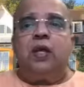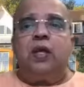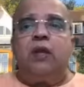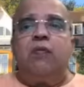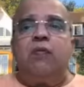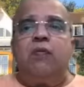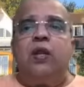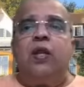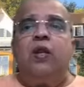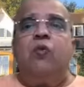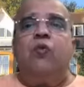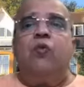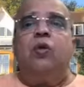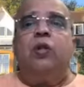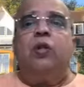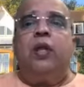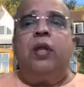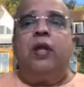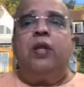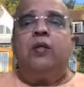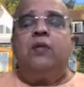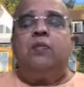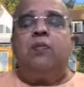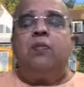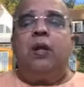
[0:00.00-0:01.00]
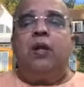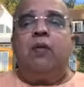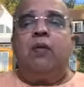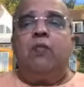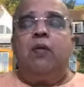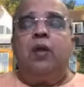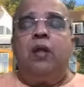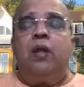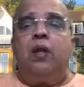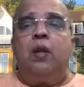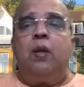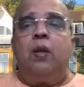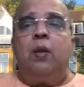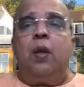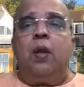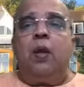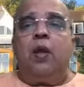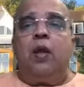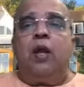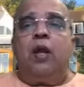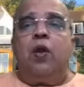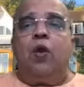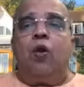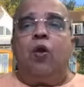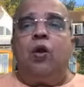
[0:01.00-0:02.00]
are very good things, but we,
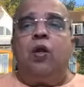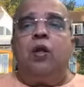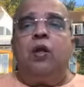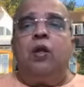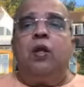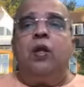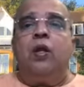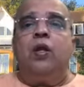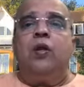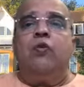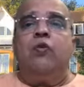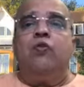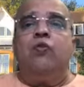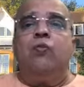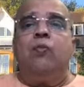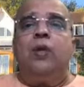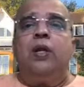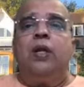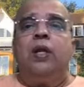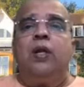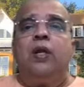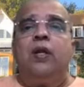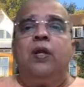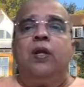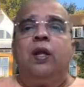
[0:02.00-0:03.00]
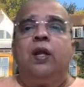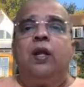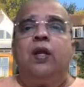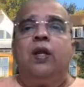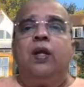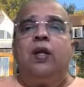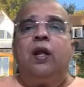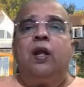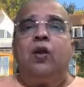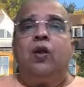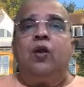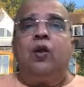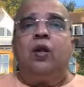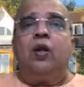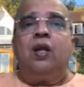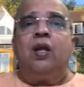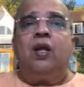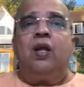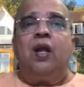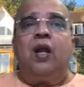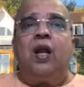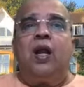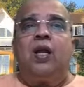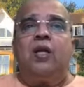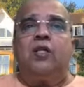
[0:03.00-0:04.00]
an ordinary human intellect, cannot
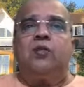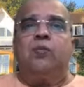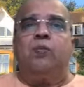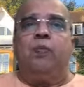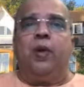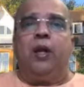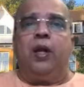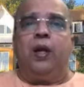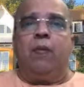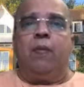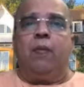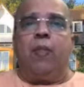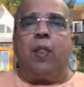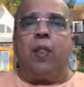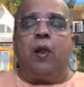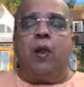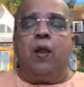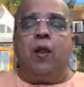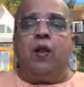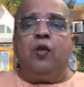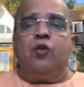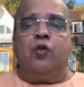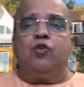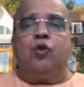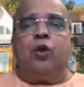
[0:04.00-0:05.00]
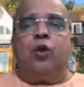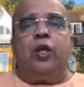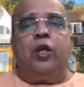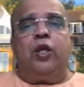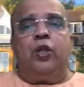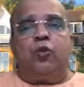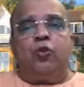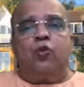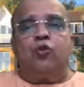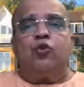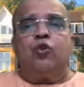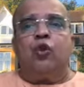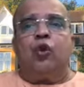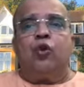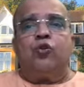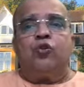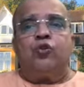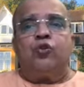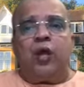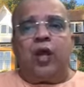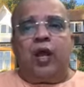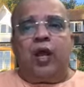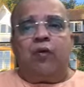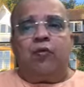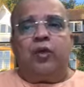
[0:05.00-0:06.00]
grasp it. So Hindus
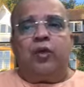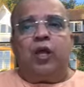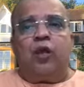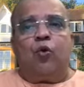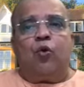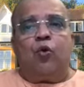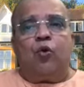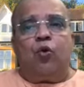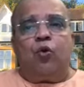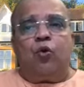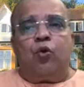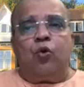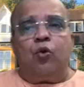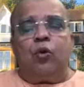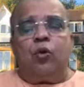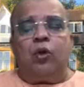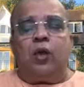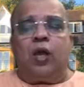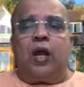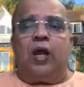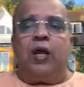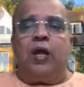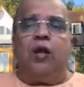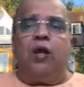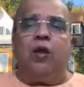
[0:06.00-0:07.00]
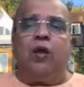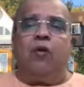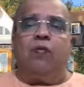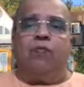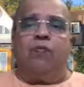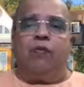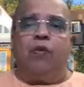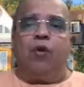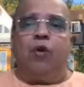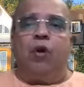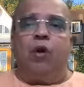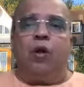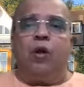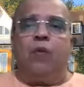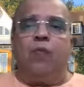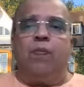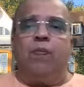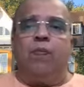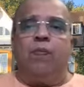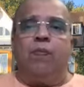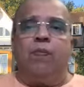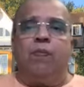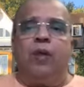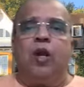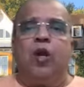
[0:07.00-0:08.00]
also have their own idea of God,
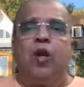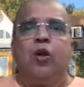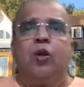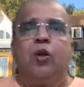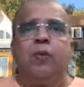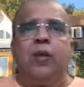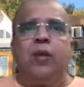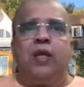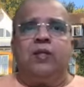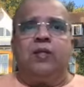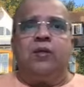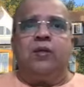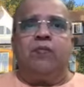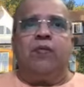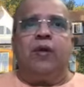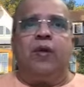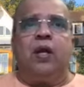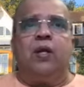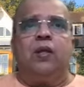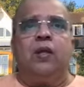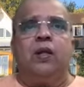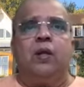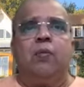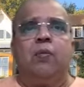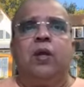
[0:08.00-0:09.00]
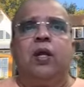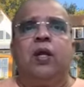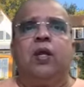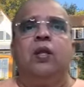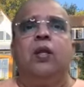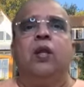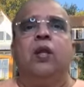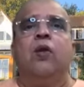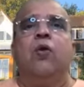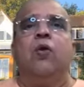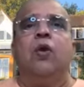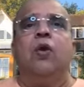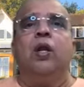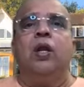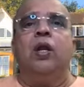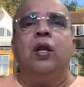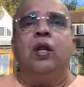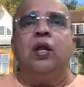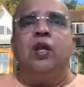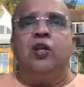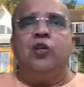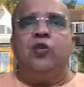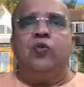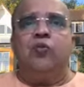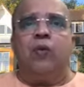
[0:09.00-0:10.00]
may not be as a father, but they call it
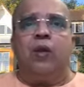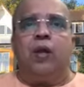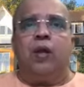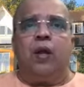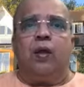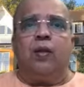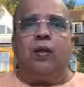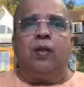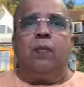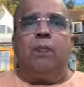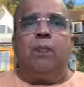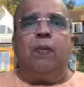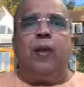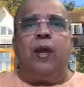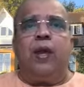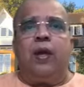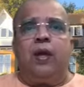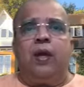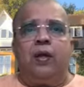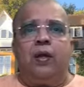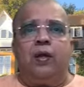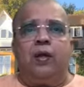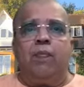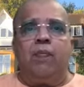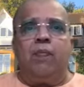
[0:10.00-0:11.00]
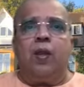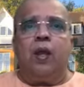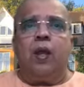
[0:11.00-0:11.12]
Ishvara, the parent.